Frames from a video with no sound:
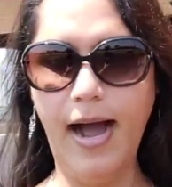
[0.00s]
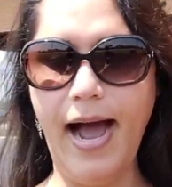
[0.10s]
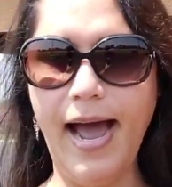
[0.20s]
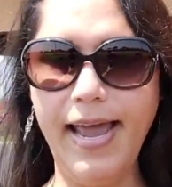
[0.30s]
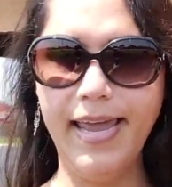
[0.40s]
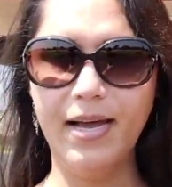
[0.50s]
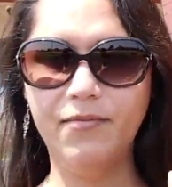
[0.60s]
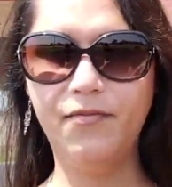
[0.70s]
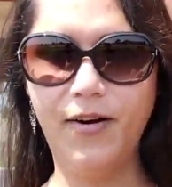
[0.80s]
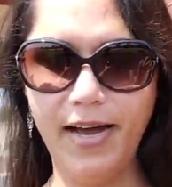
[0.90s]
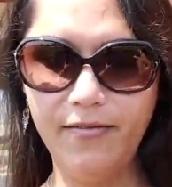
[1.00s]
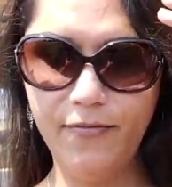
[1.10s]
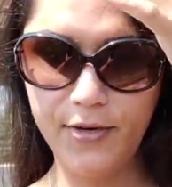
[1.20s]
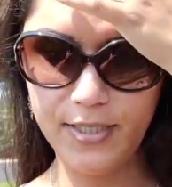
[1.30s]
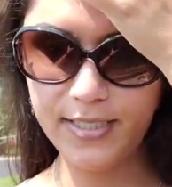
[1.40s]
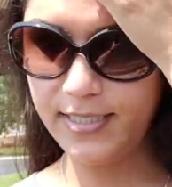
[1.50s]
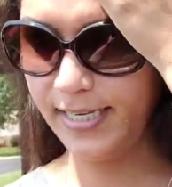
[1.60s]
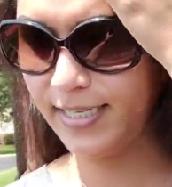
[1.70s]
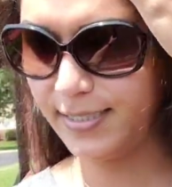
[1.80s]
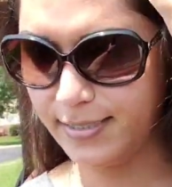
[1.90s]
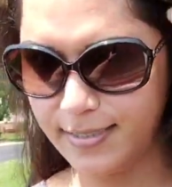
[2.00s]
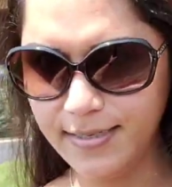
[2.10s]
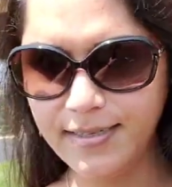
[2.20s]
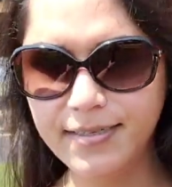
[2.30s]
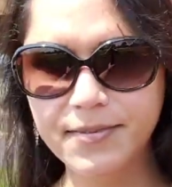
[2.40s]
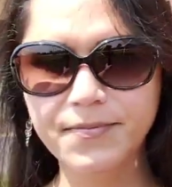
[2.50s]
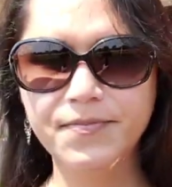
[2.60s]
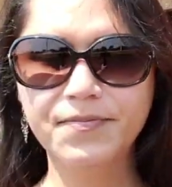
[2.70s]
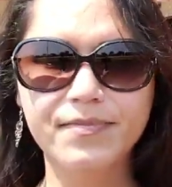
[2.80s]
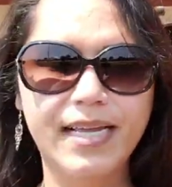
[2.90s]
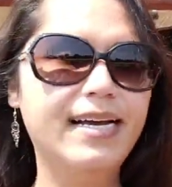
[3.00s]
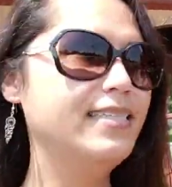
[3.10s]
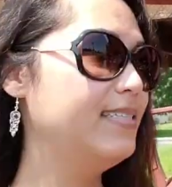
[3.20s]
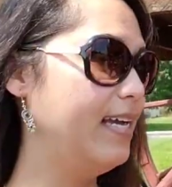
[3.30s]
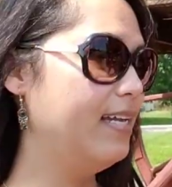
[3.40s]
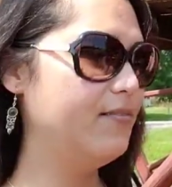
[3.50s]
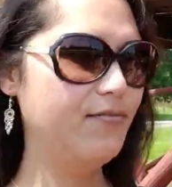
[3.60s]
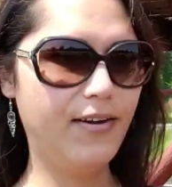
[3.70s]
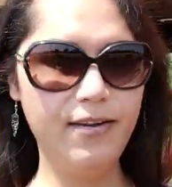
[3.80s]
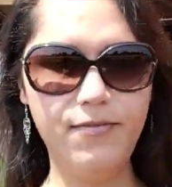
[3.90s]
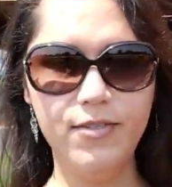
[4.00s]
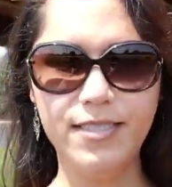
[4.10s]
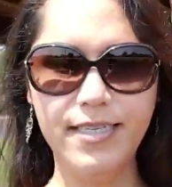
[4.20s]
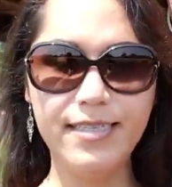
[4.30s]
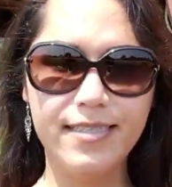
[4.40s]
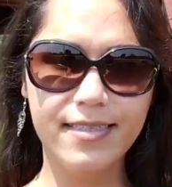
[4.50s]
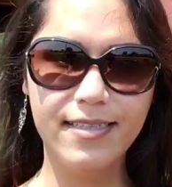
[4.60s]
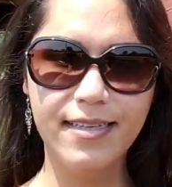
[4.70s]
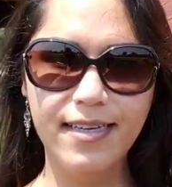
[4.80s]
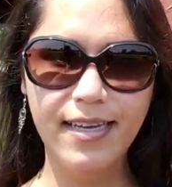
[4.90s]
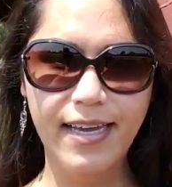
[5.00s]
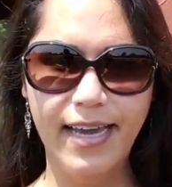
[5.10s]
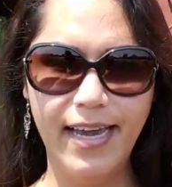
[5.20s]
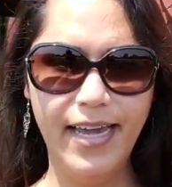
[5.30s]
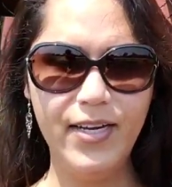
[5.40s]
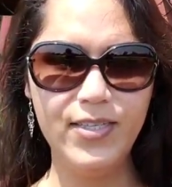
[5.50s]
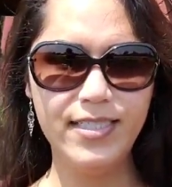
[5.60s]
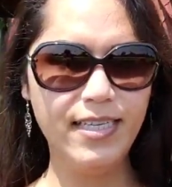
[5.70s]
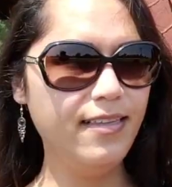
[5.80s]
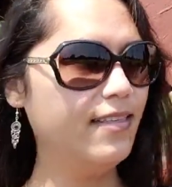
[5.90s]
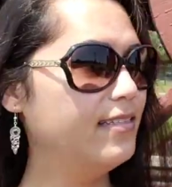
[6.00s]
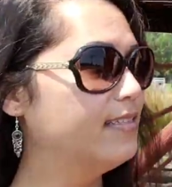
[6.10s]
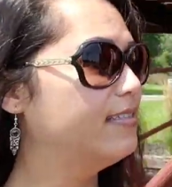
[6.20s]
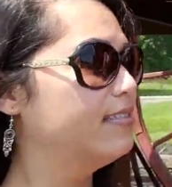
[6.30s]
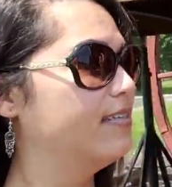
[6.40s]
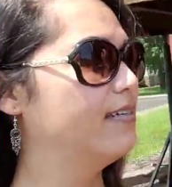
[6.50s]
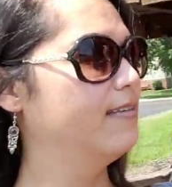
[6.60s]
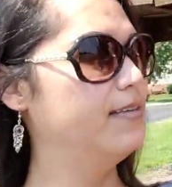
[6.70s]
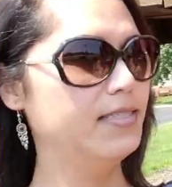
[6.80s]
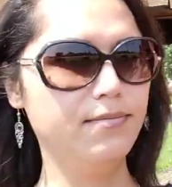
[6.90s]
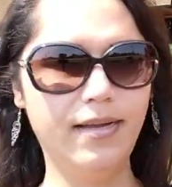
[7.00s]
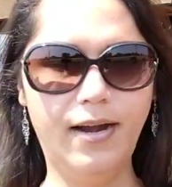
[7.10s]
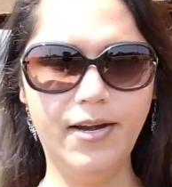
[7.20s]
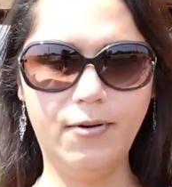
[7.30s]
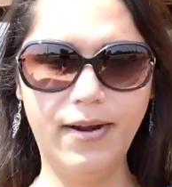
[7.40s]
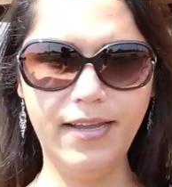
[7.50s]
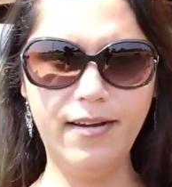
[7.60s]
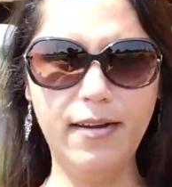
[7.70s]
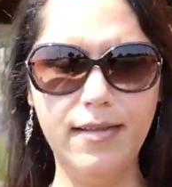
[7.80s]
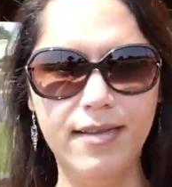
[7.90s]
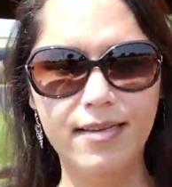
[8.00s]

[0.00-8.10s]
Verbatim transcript: I am five foot six. I stand five foot six. And you see this, this area right here?